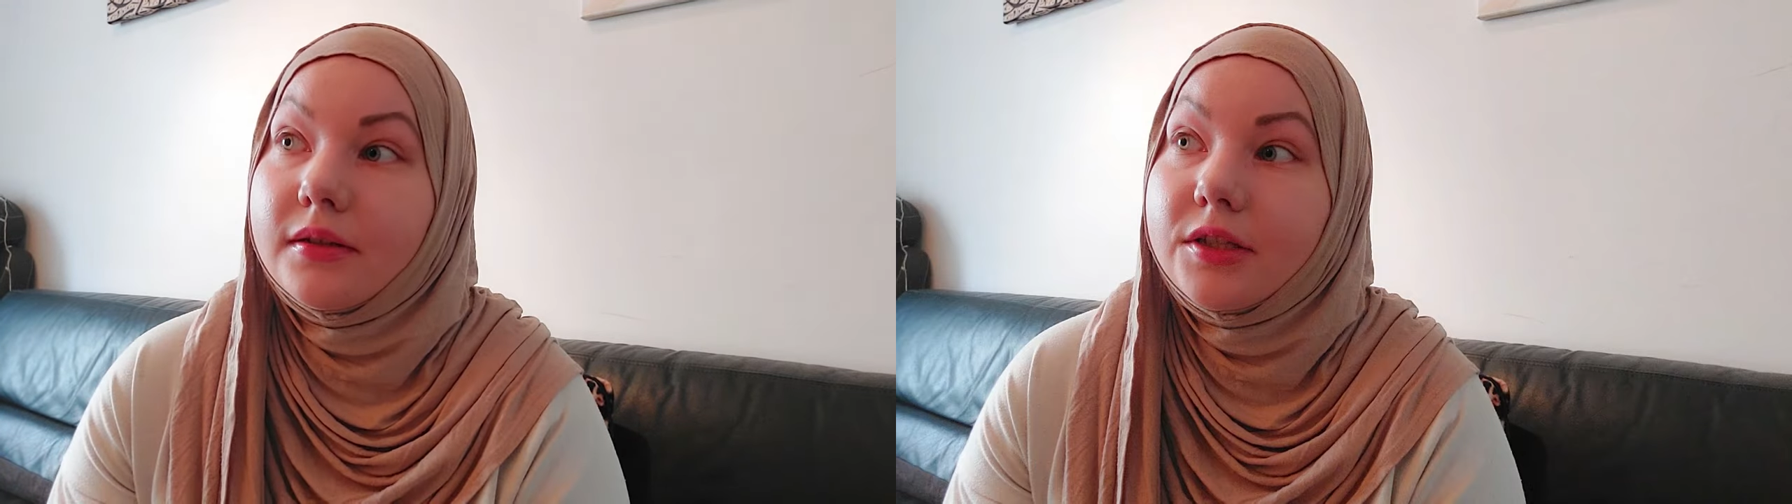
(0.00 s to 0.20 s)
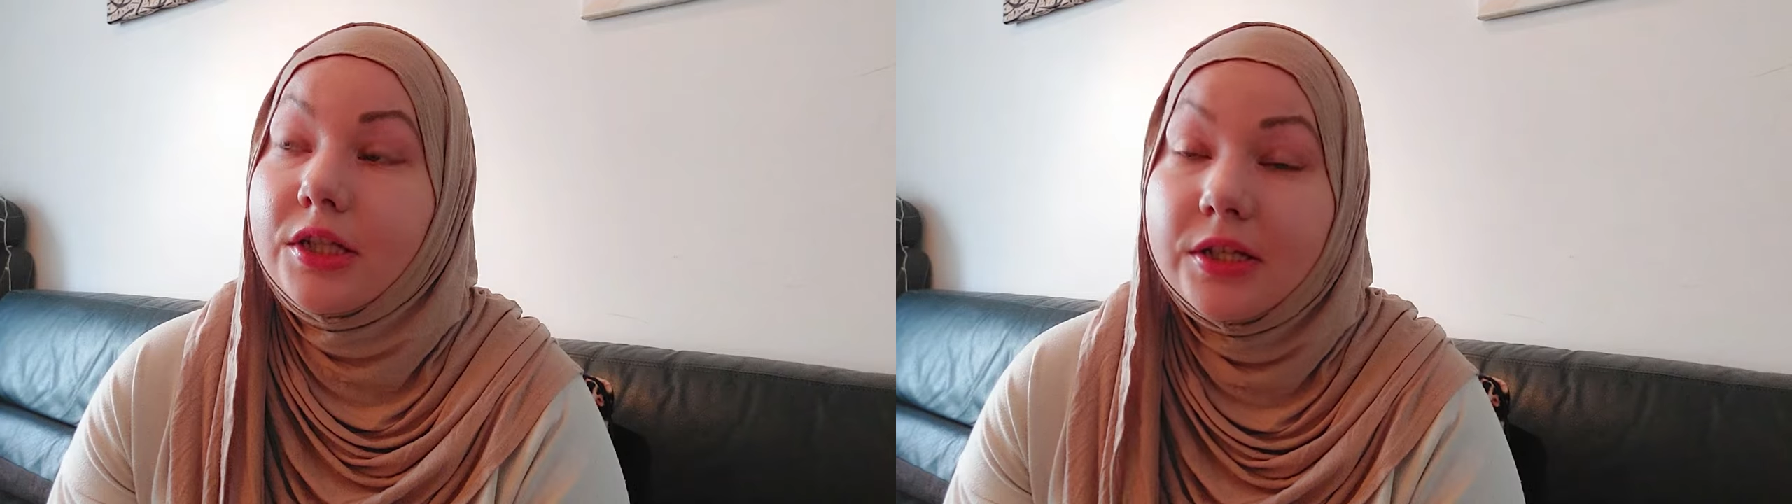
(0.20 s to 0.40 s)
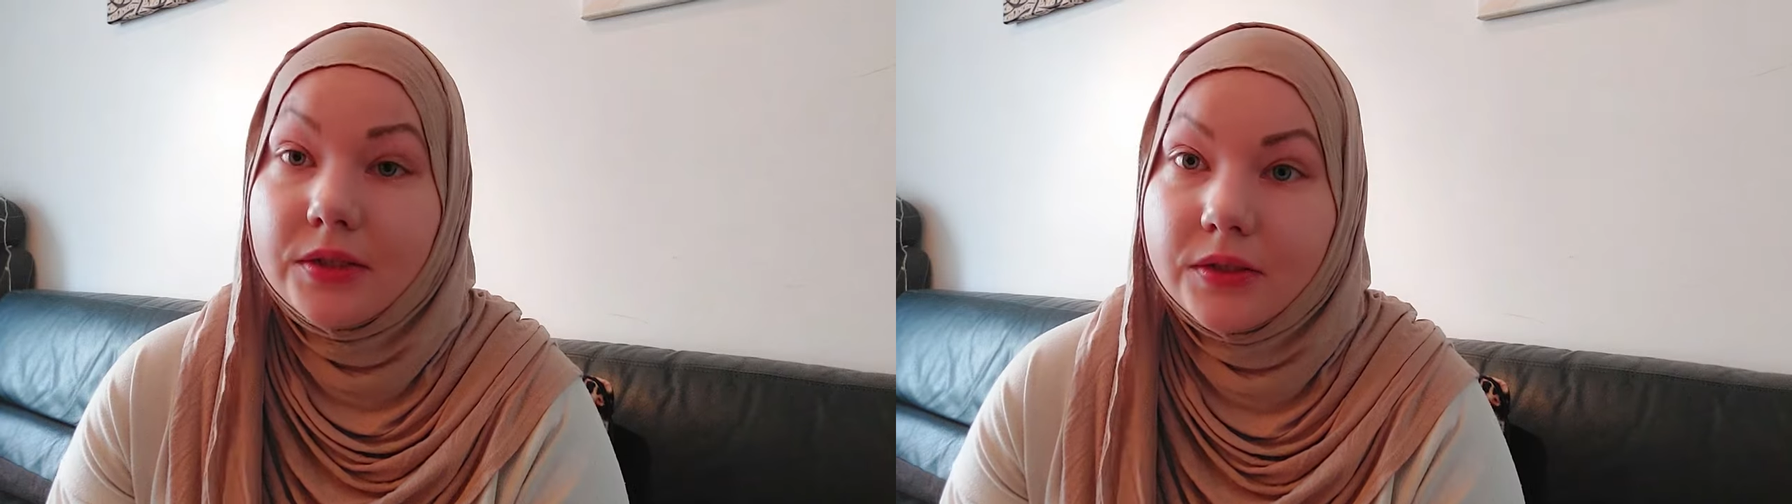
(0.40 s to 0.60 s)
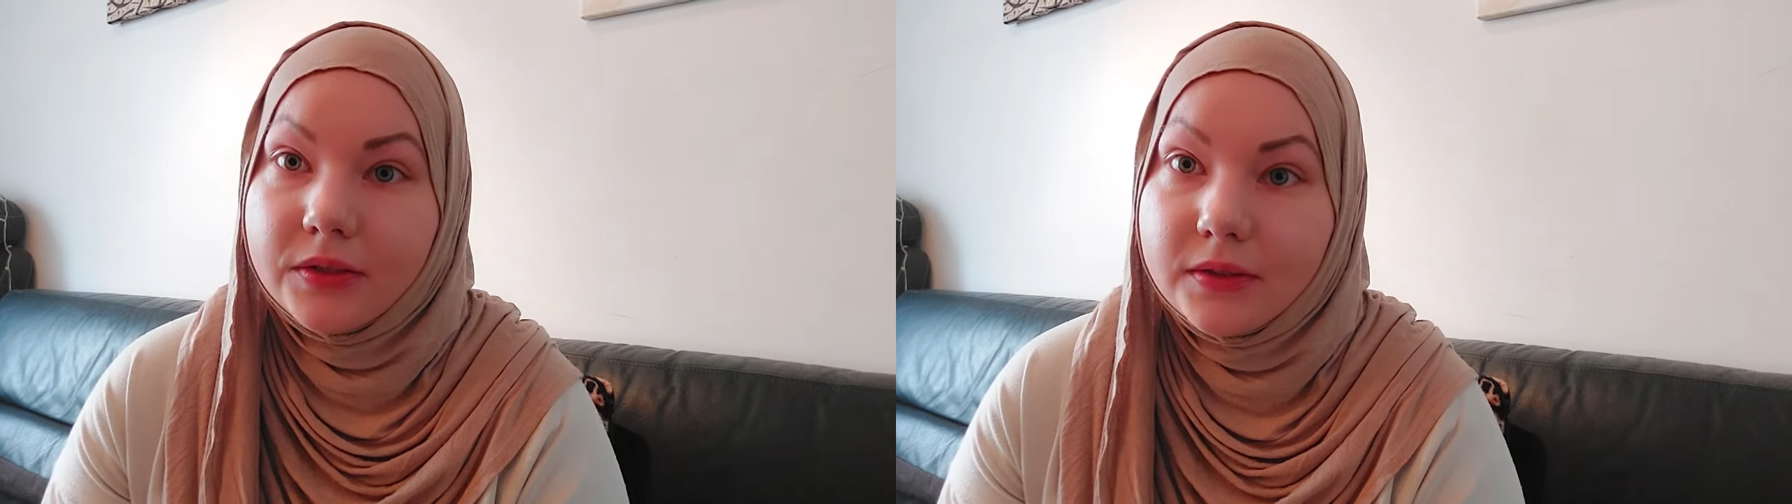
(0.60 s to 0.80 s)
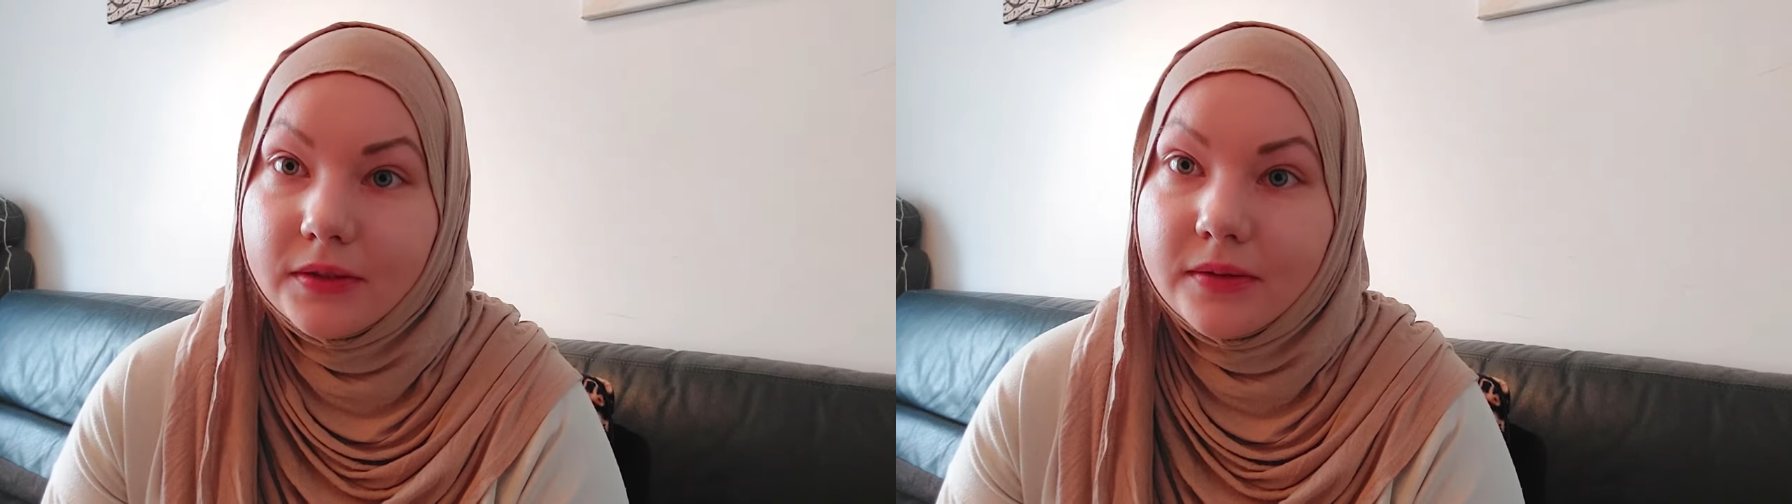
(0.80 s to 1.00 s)

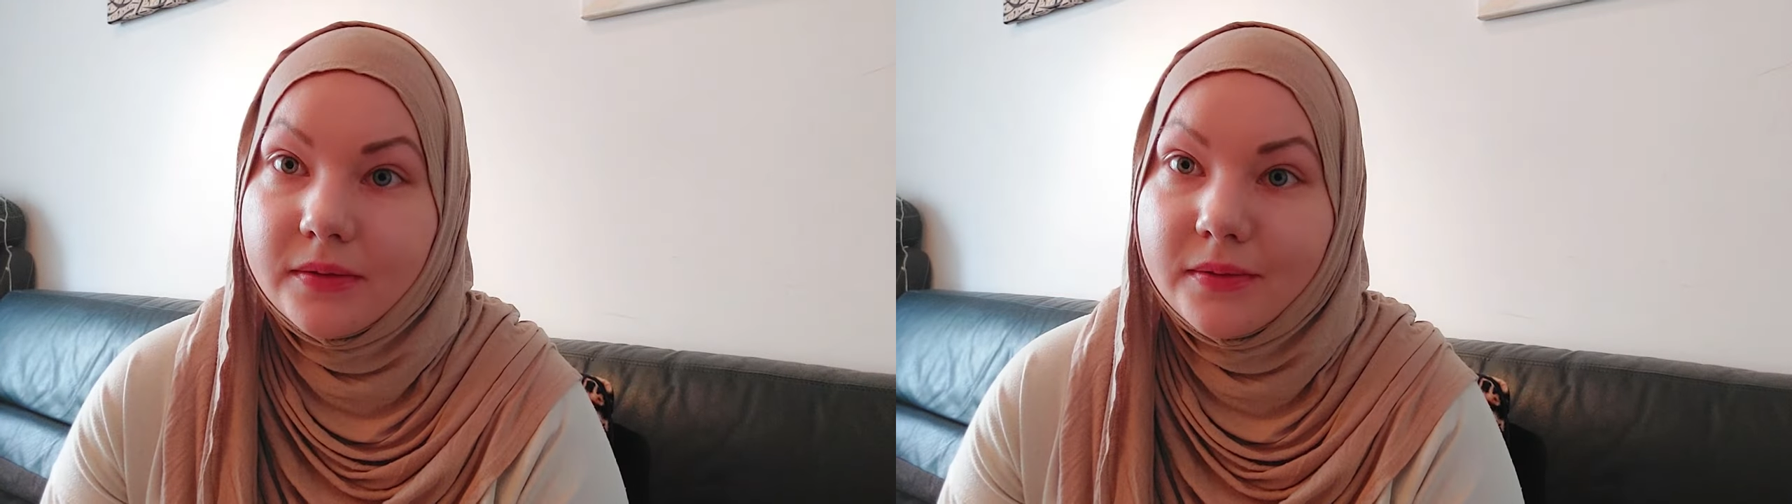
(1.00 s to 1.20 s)
Jesus